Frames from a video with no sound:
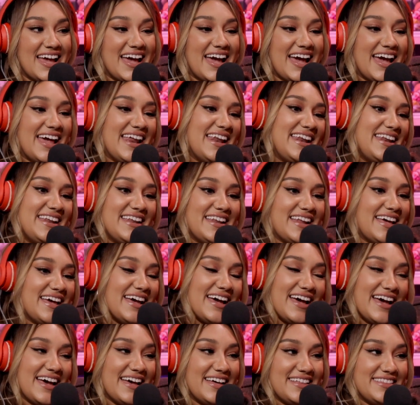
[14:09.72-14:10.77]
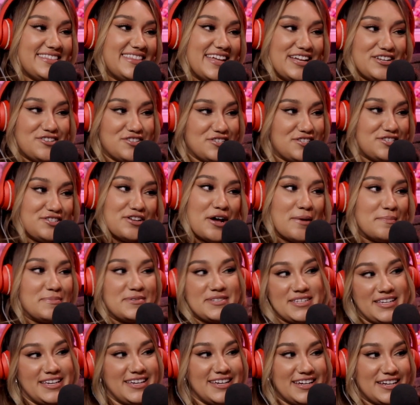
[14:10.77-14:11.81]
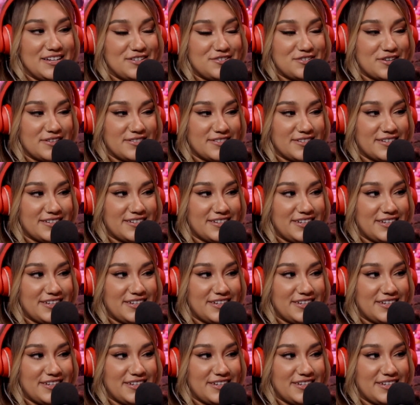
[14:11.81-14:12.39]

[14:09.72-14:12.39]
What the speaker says: And they just stopped seeing each other.